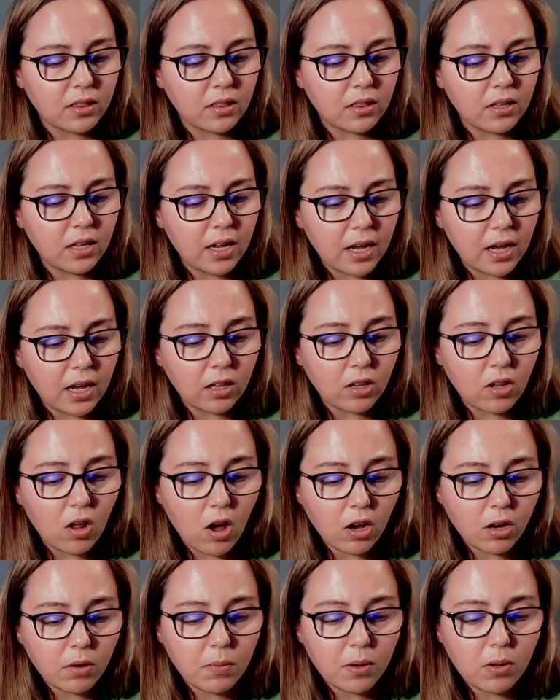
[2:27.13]
he had
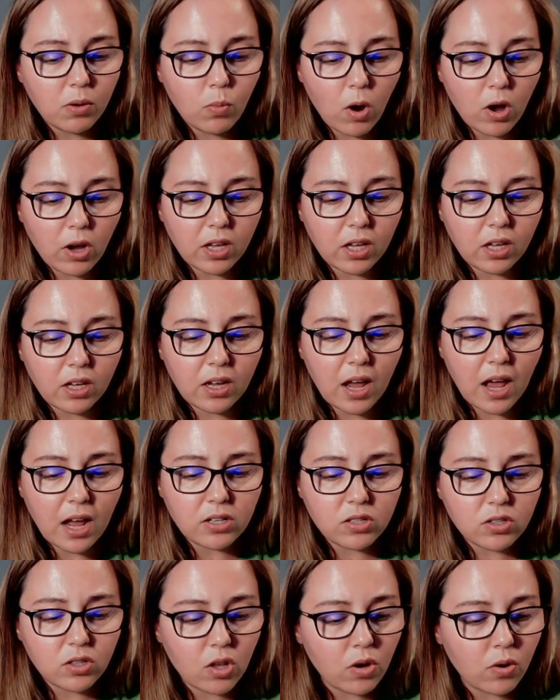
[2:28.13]
long been walking
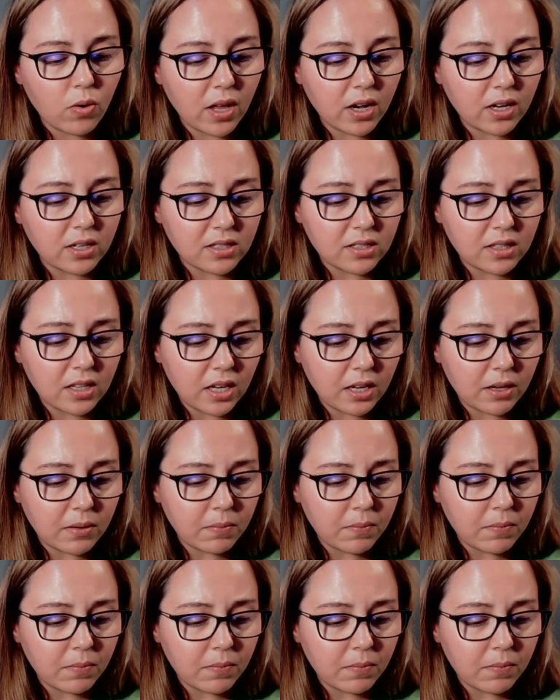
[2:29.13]
as though in sleep,